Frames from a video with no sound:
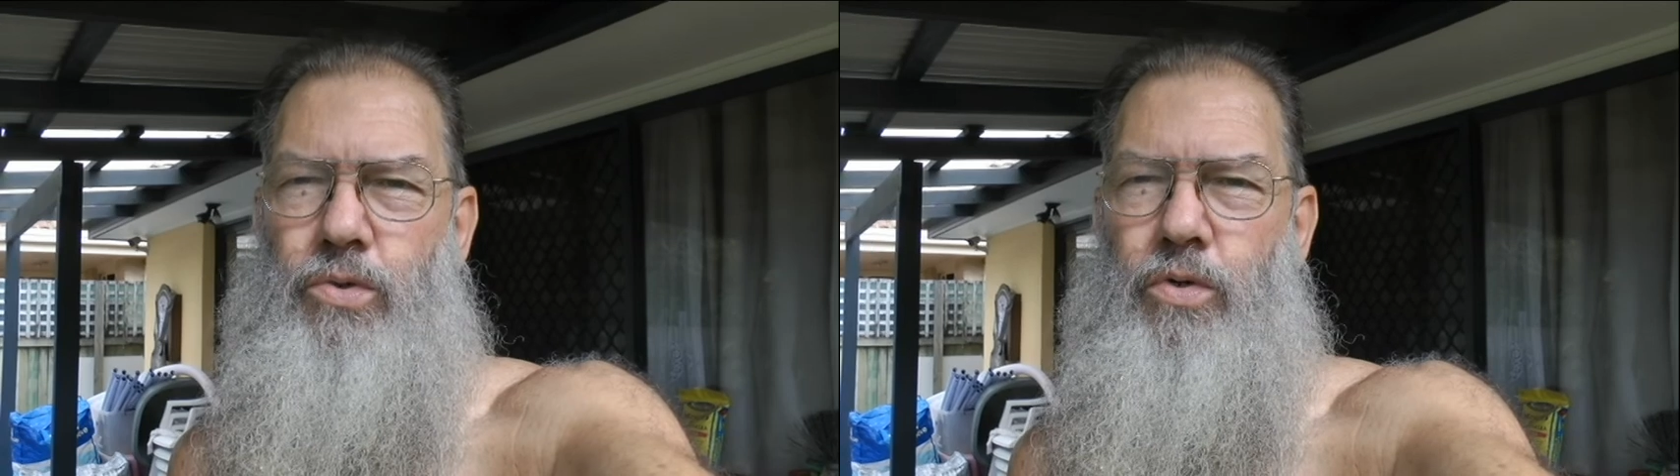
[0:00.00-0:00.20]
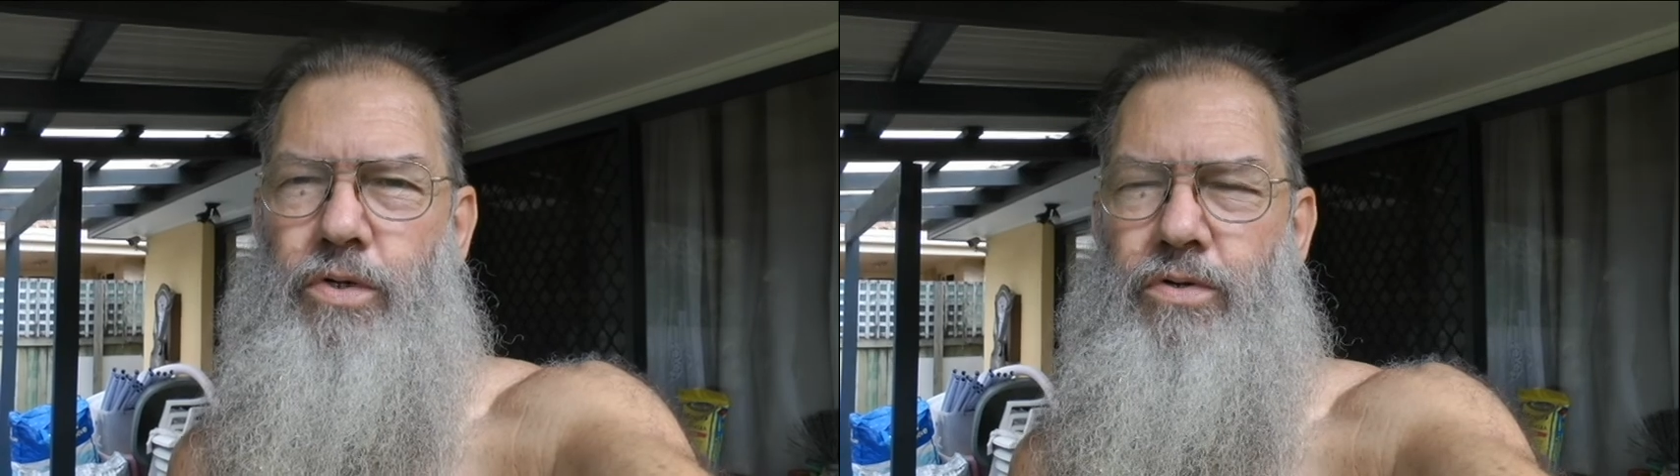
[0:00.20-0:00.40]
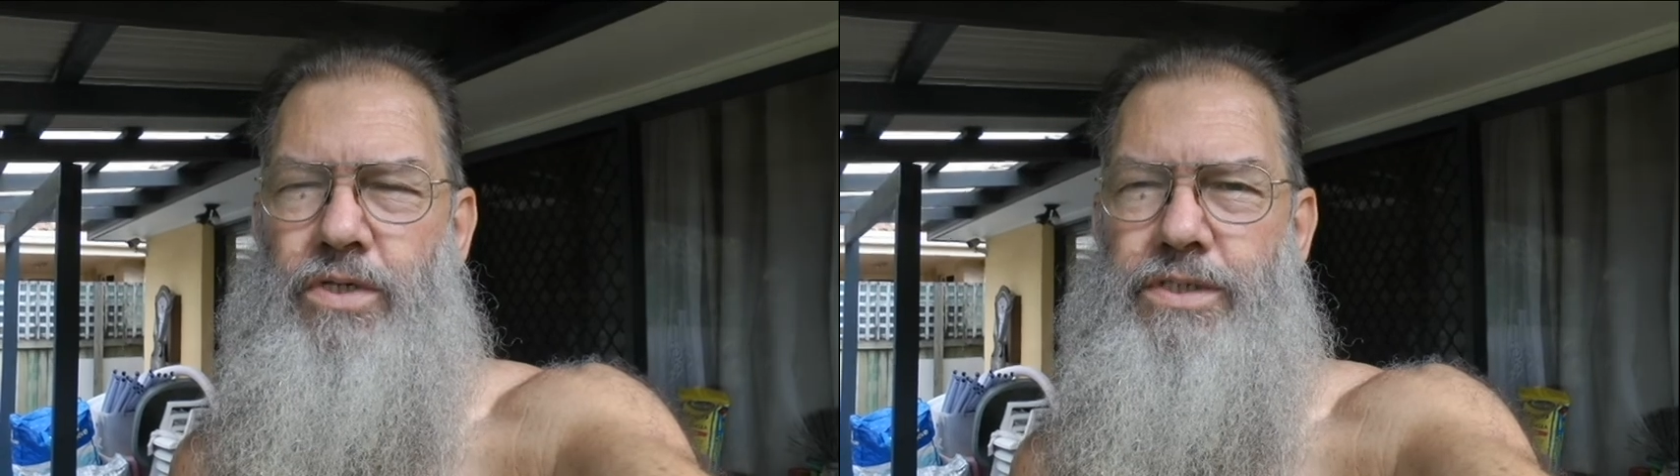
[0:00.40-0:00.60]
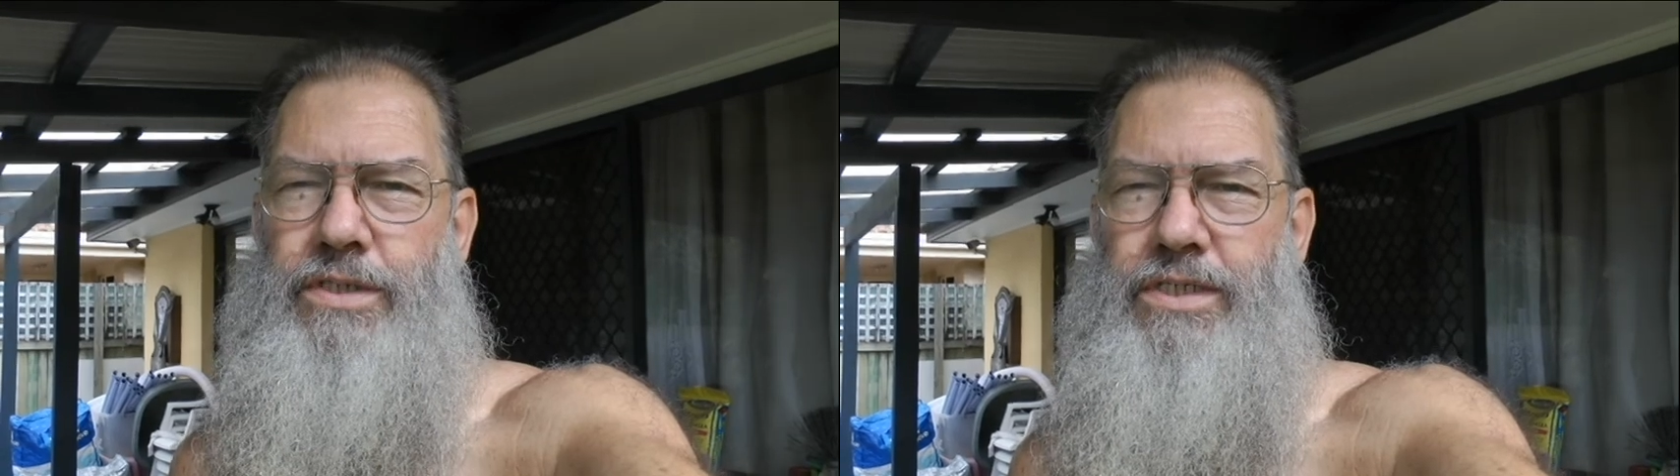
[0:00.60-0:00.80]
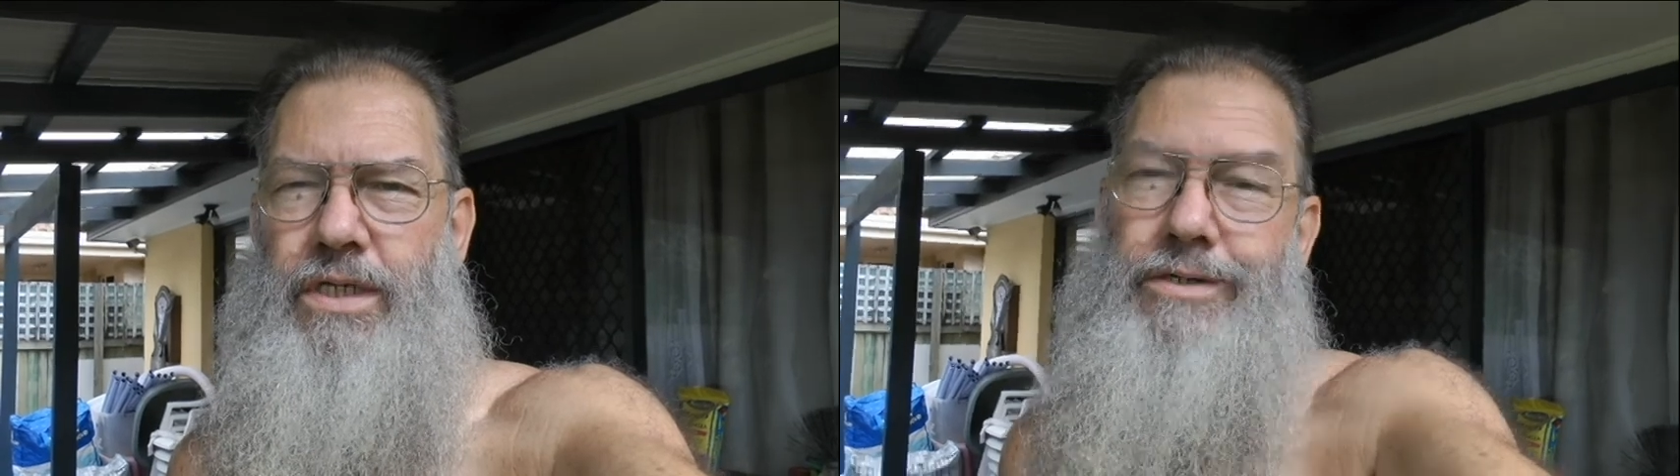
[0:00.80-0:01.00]
organised
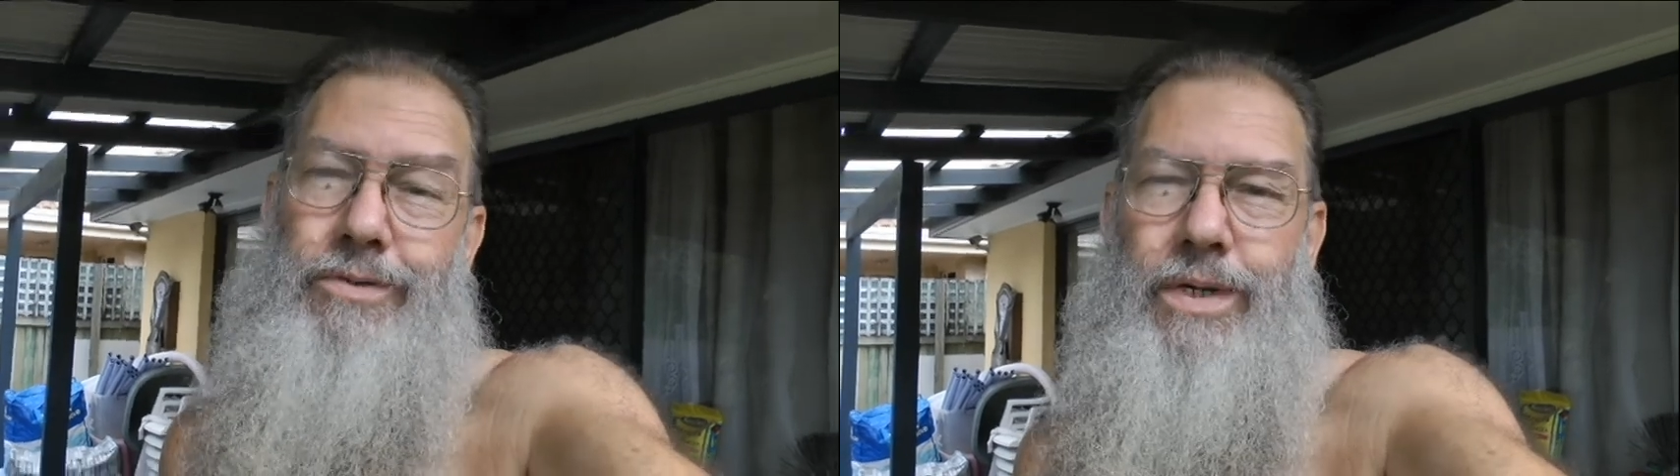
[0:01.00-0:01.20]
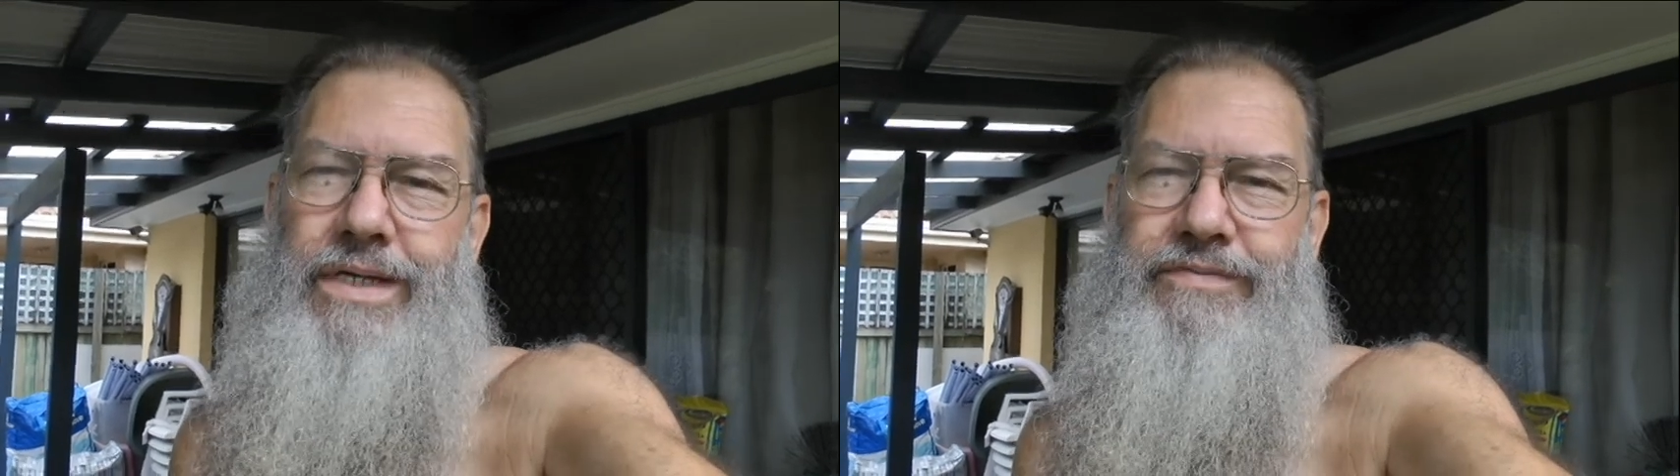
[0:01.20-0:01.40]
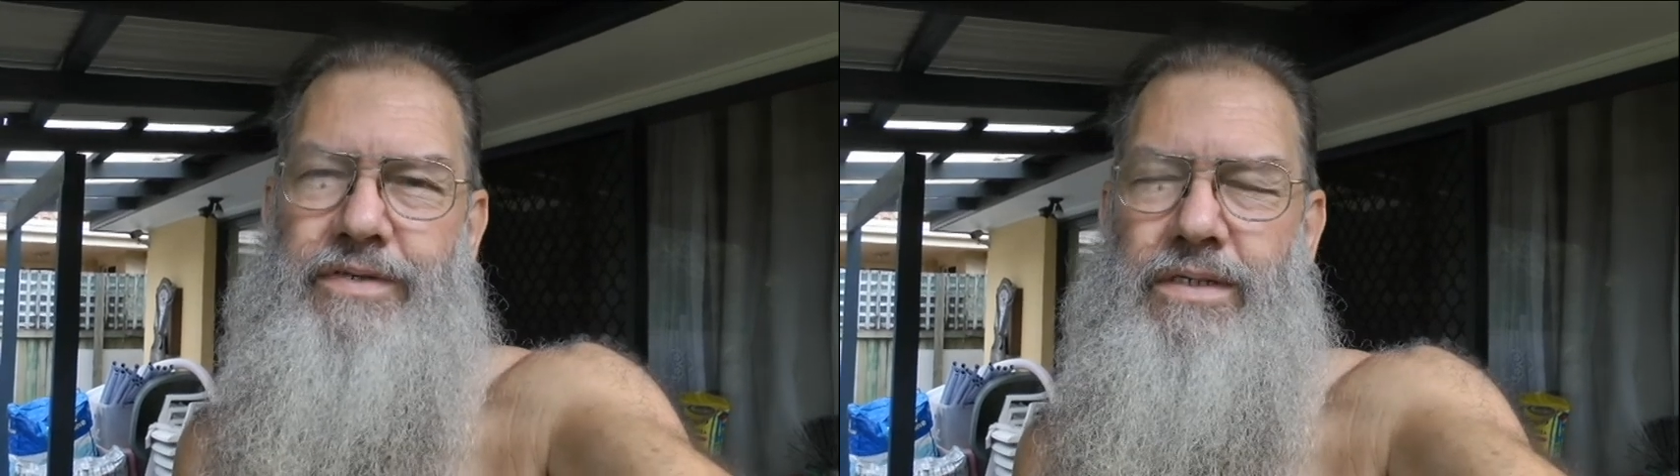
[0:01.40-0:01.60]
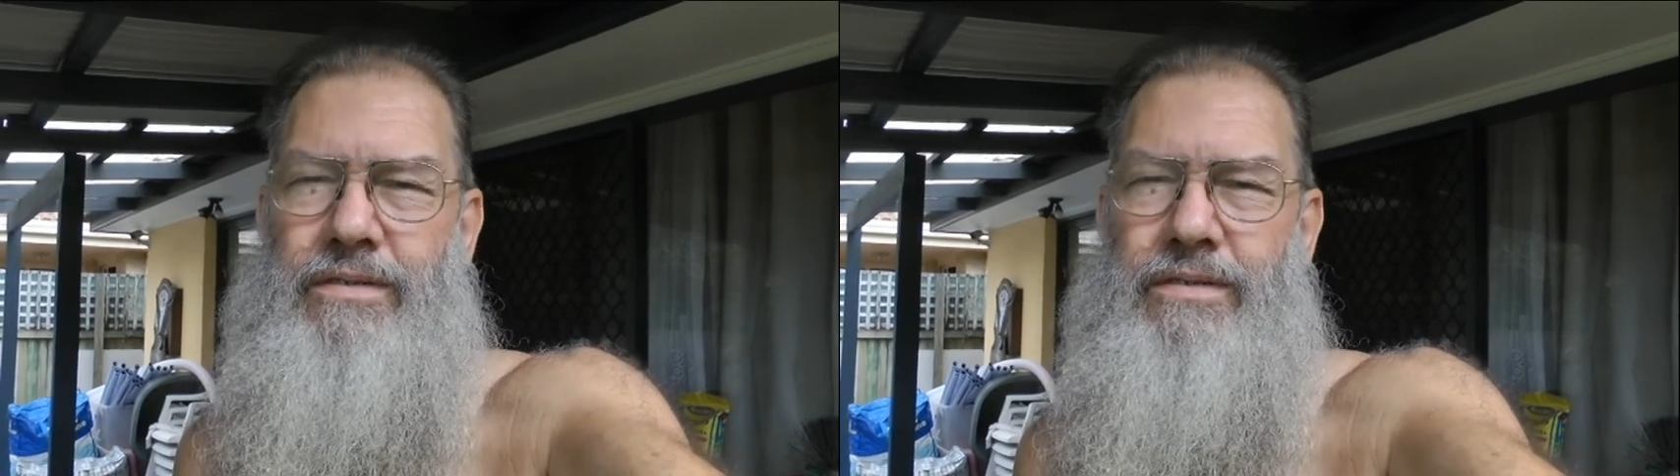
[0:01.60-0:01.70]
it, so I've got to wait for